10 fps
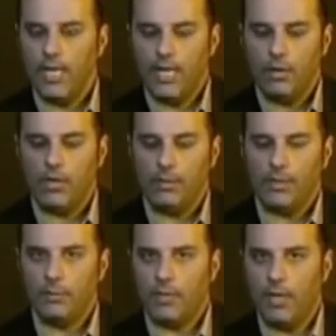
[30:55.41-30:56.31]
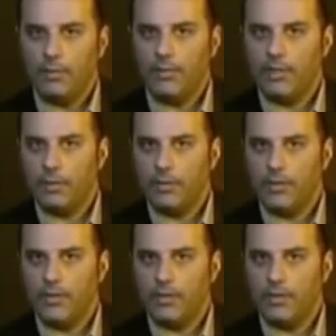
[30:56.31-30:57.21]
How come this problem still
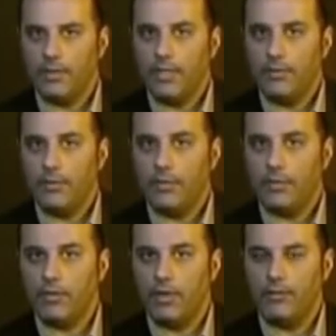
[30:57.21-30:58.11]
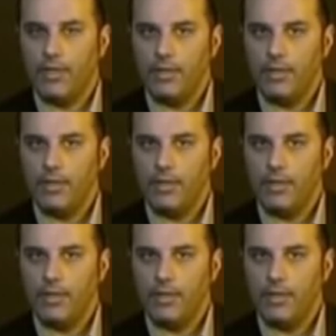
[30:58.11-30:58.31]
persists and has never been resolved?